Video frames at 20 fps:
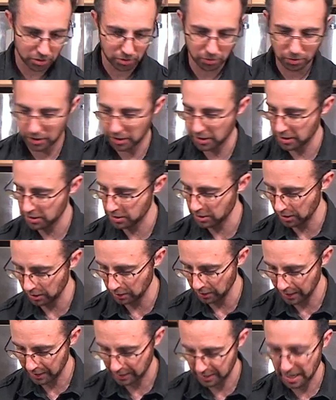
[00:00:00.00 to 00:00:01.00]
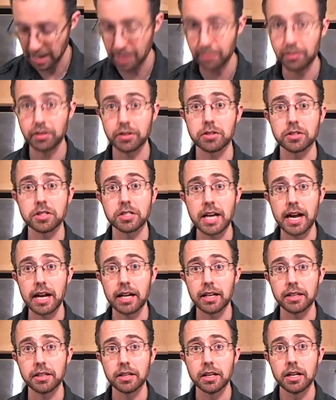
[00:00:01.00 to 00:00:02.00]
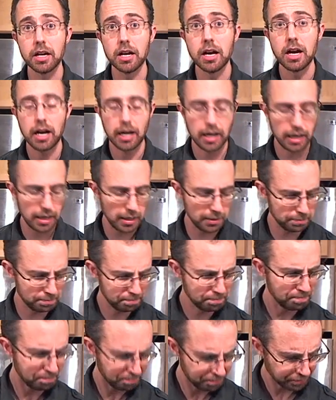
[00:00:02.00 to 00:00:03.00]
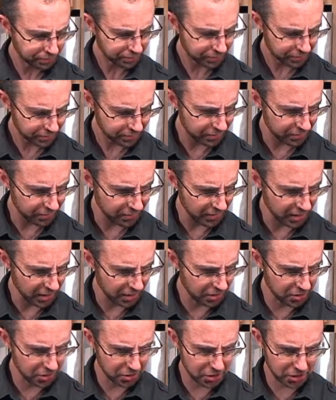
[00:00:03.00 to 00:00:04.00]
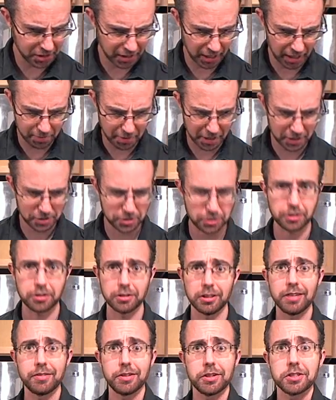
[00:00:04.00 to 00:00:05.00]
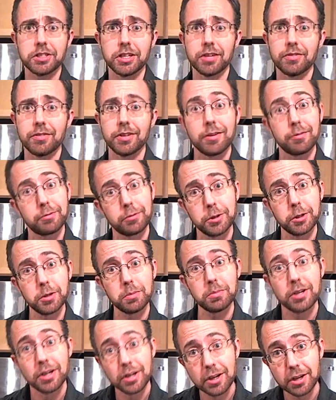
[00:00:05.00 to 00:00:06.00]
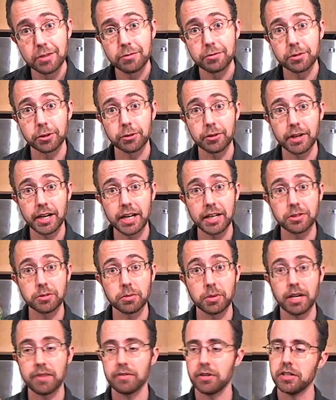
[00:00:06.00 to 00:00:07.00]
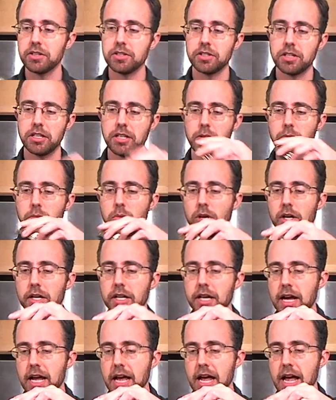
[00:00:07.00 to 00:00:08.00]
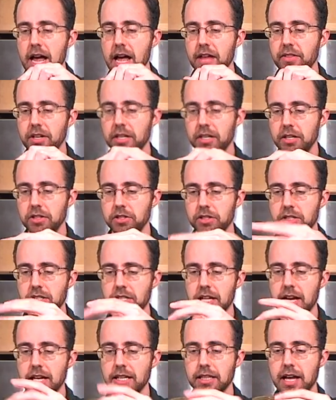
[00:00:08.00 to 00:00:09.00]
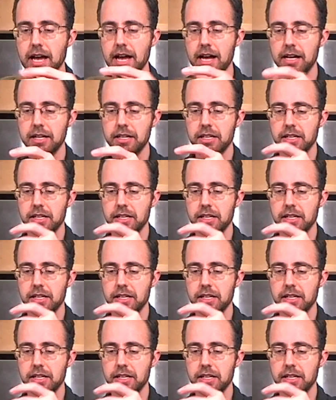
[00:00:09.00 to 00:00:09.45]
to what it is that you like to have on your salad. To just kind of make sure you're leaving yourself enough room for the greens or whatever it is that you want. And then you just take that,